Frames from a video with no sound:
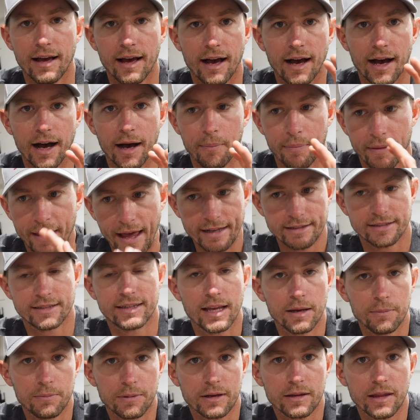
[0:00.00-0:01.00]
that's
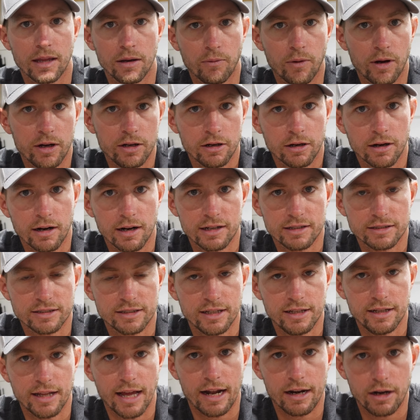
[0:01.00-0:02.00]
typically when you're going to
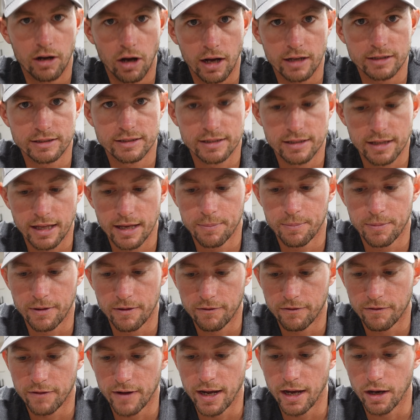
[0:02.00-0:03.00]
see that knot slip
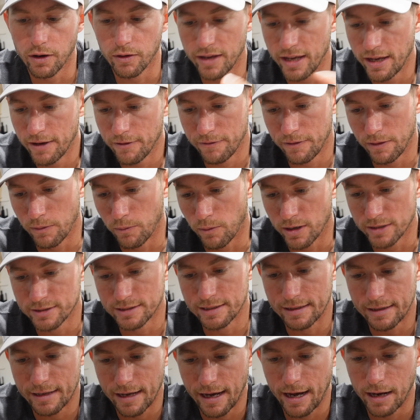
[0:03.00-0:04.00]
and fail if it
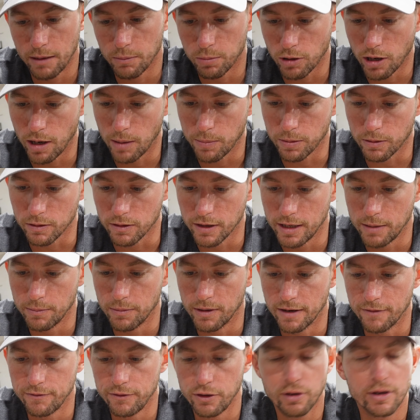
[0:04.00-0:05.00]
wasn't tied properly.
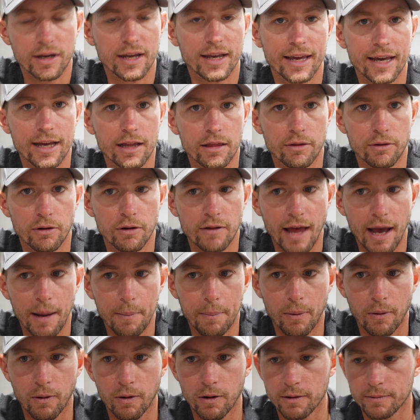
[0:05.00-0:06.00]
But if you can get through
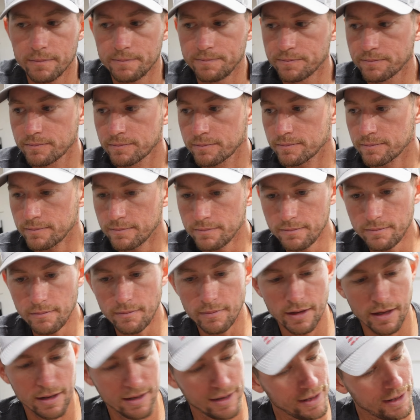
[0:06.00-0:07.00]
that part,
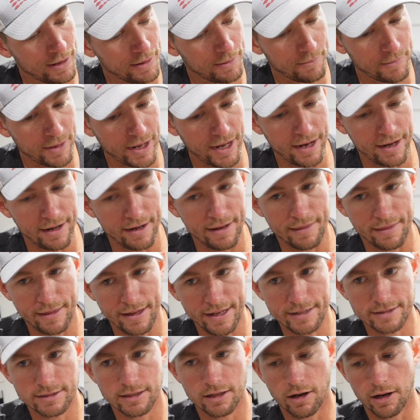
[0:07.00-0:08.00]
man,
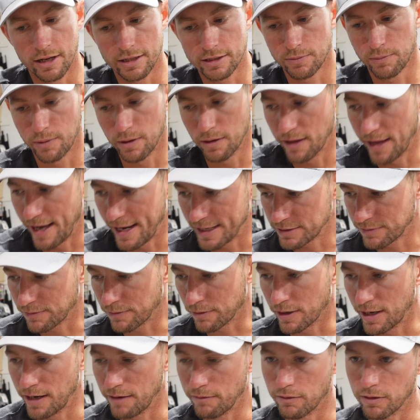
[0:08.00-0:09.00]
these knots will last
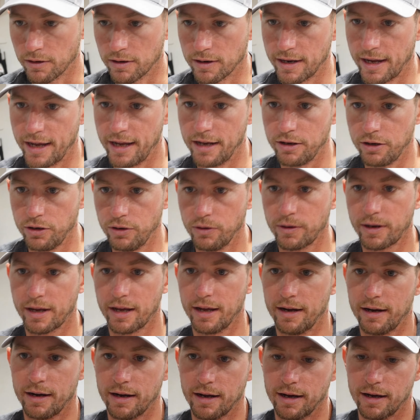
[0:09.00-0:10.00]
forever, and you
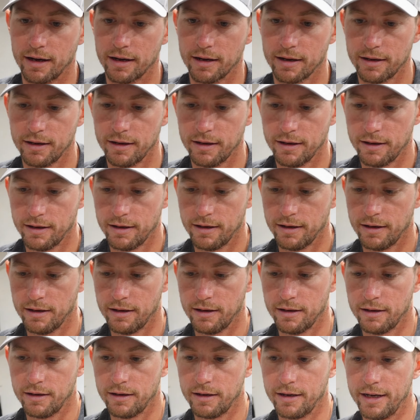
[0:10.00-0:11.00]
can
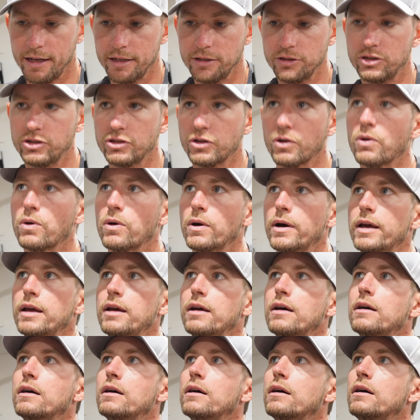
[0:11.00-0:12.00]
enjoy
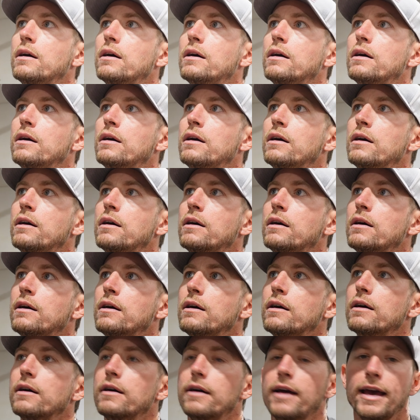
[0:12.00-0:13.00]

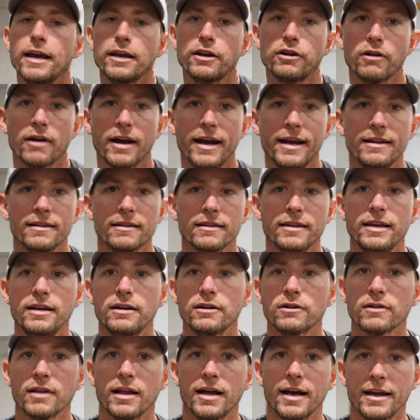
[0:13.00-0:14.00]
a great
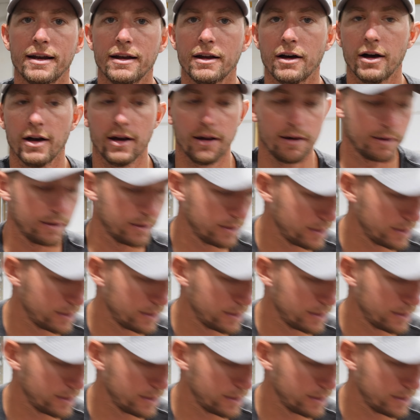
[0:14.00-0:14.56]
leader line knot